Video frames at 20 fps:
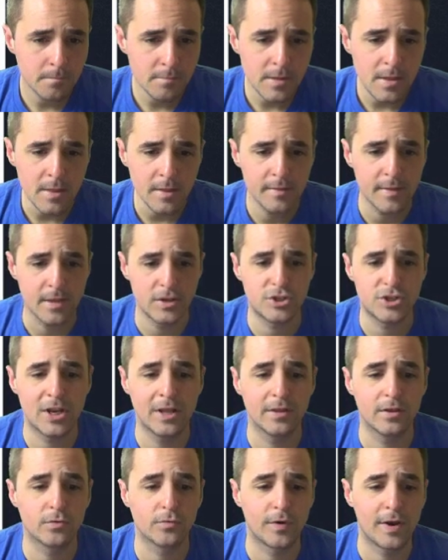And then
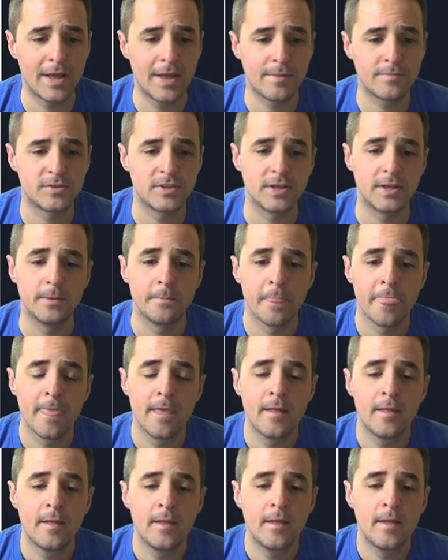Jaylen Ramsey
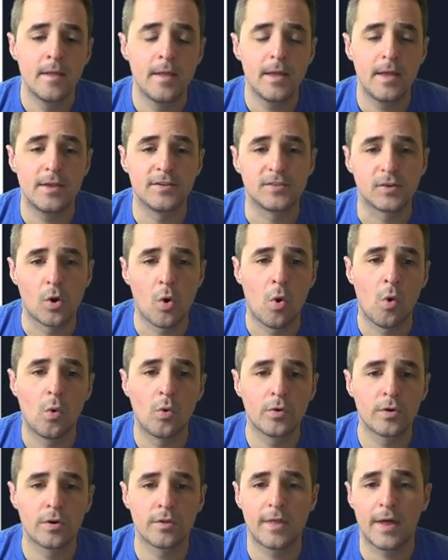is a
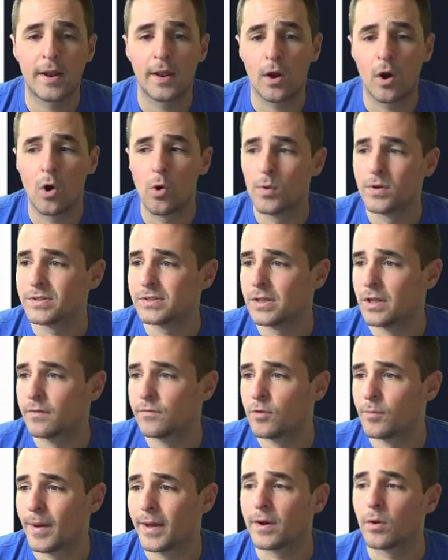corner that I always love,
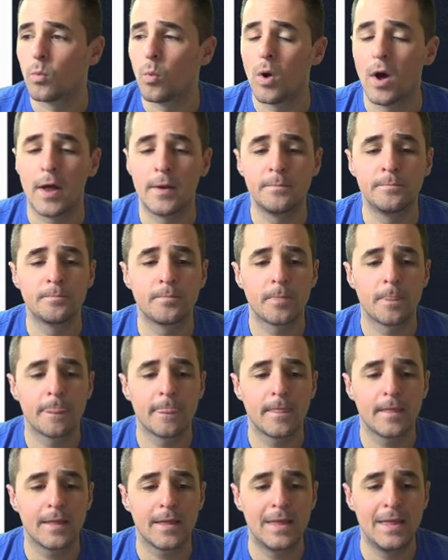no matter what.
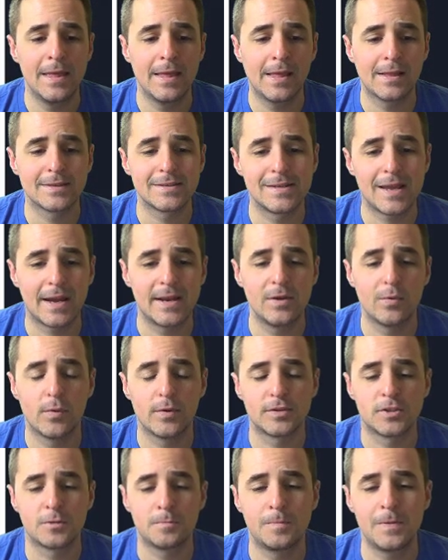He gets 91
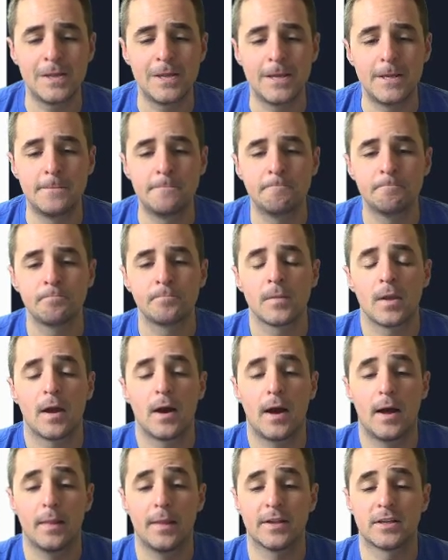speed,
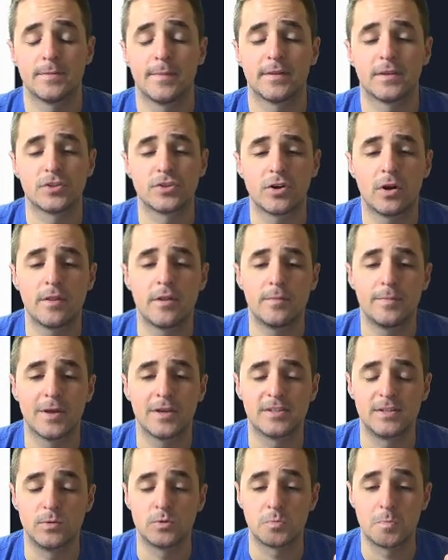I liked him at the start of the year
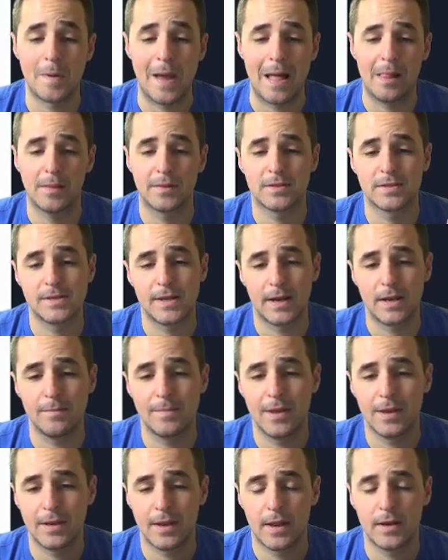because he was balanced,
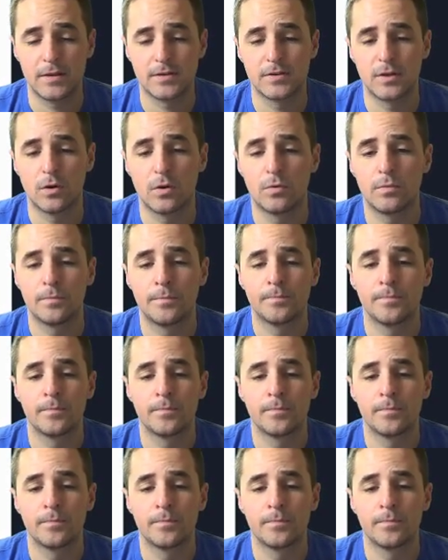90-man, 90 zone.